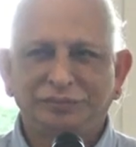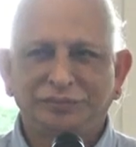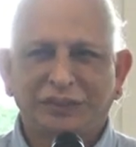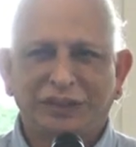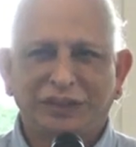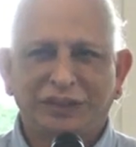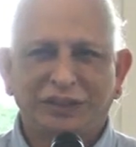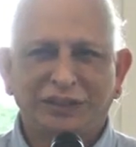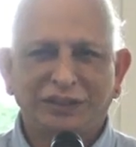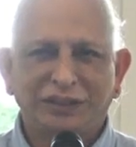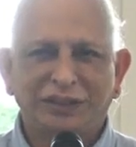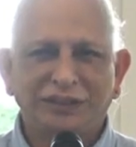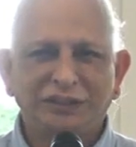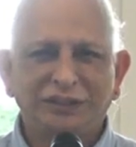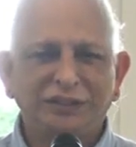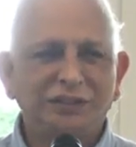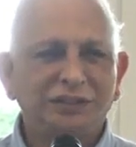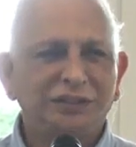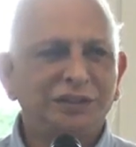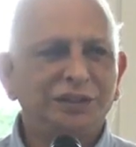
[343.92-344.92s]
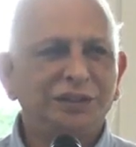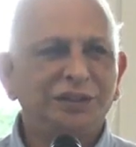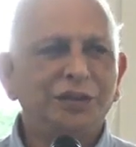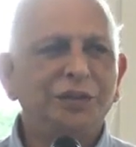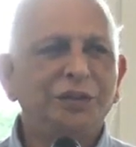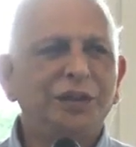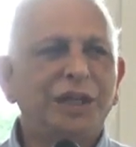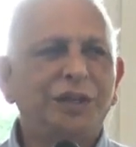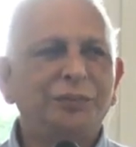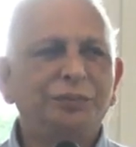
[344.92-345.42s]
Then
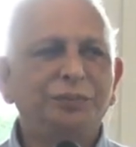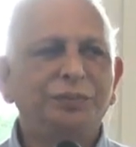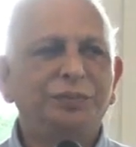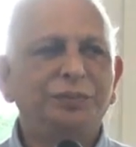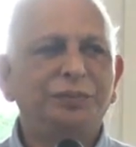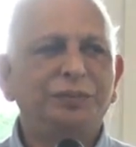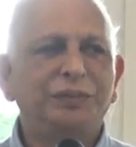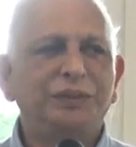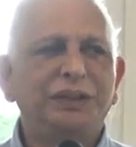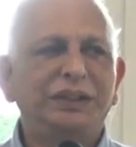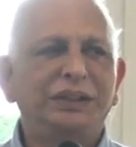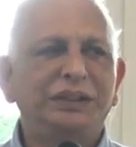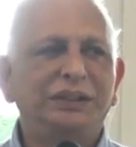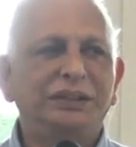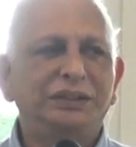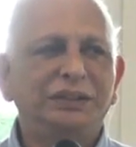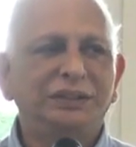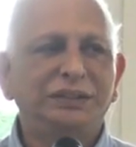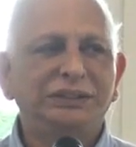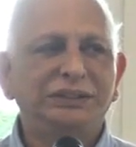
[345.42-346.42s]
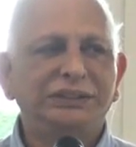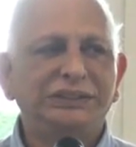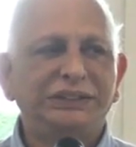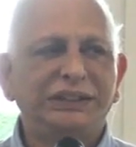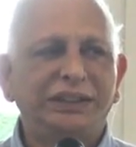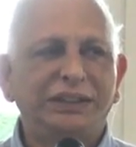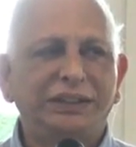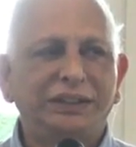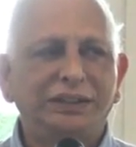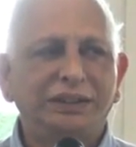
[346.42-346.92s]
go up and
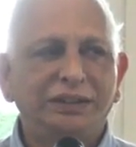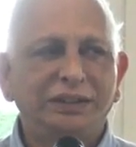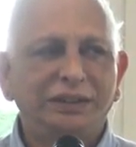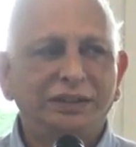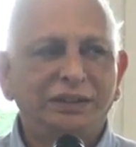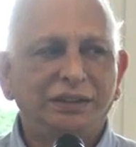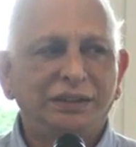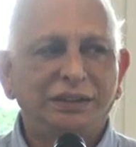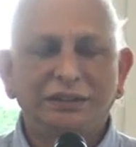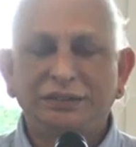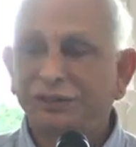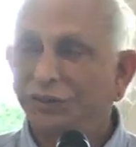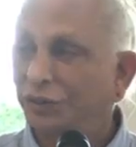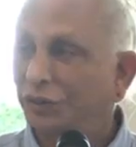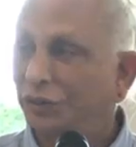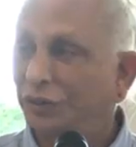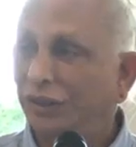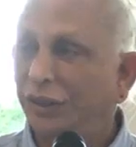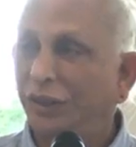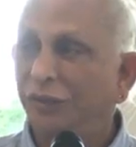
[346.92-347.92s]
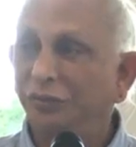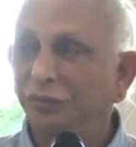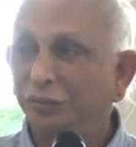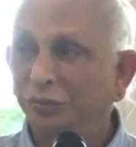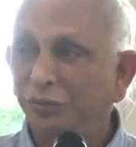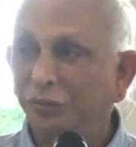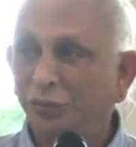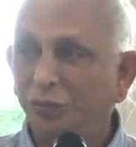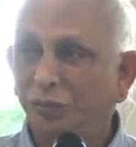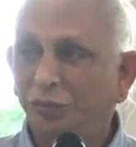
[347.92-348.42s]
say, so
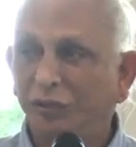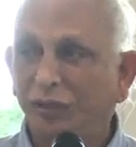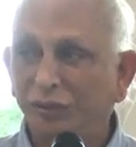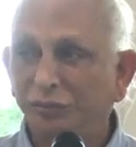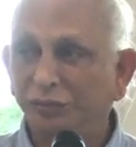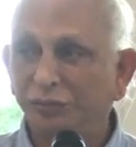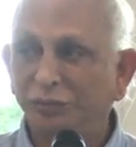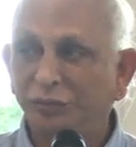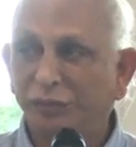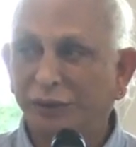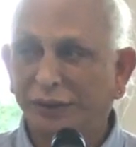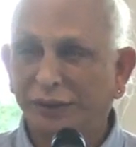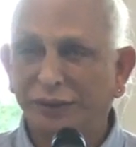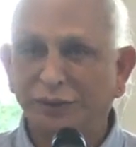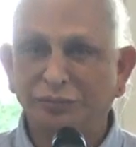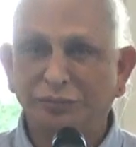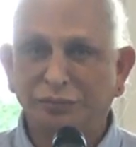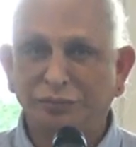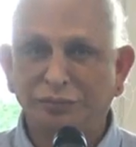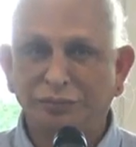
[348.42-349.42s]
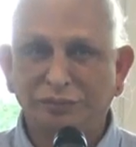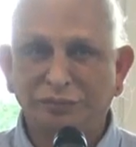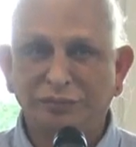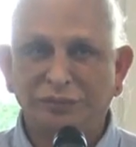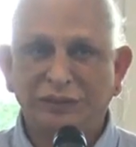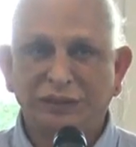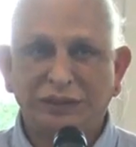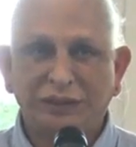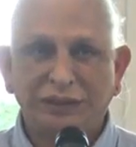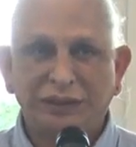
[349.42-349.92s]
lam, vam, ram,
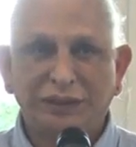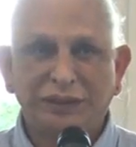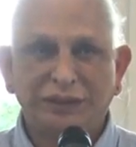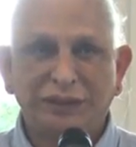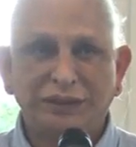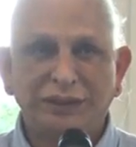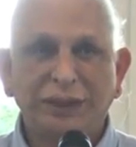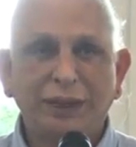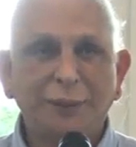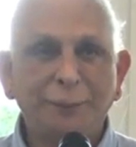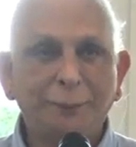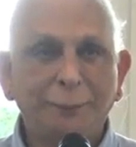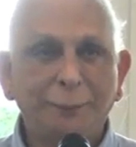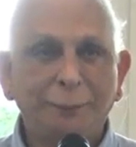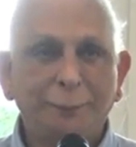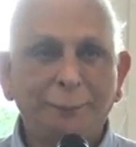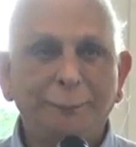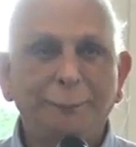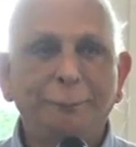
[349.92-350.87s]
yam,